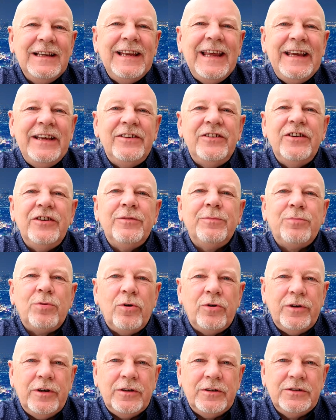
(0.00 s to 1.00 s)
latest
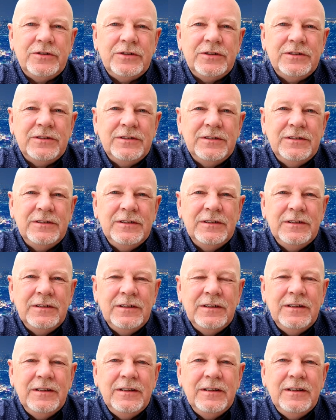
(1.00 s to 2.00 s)
products,
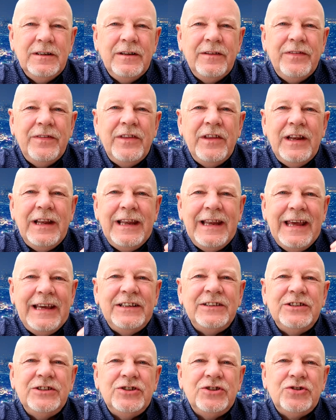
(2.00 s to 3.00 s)
the
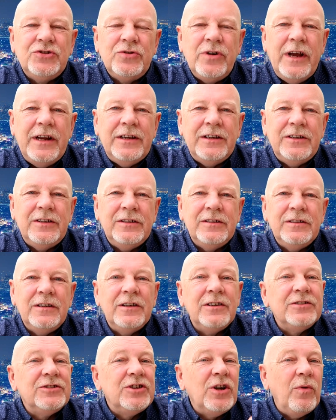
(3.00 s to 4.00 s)
latest trend.
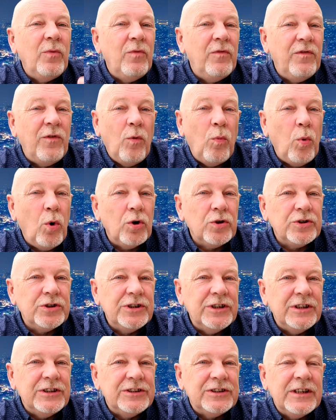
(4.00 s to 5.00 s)
So for
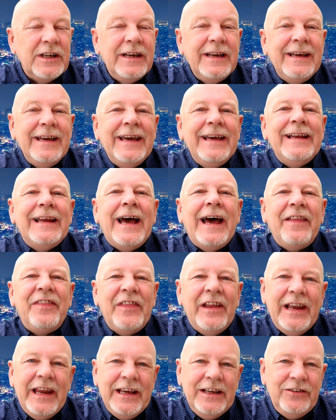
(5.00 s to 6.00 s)
watches, it
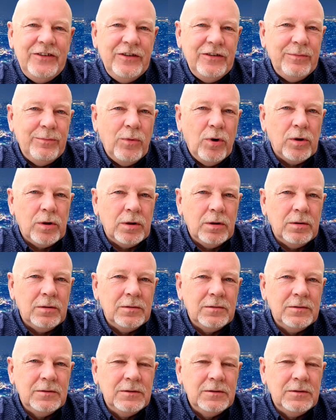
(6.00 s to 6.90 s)
had the latest model.